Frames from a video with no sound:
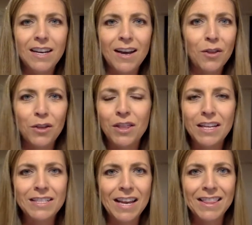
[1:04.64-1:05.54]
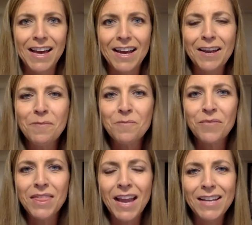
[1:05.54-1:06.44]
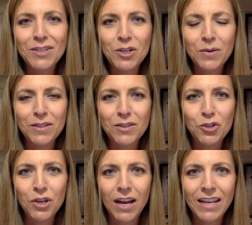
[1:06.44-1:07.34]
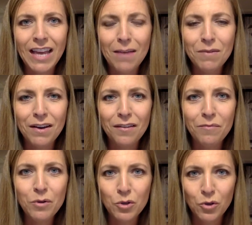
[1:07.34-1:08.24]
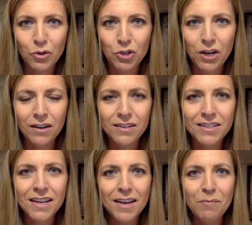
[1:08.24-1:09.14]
and other things like that. And so it's this giant game of musical chairs.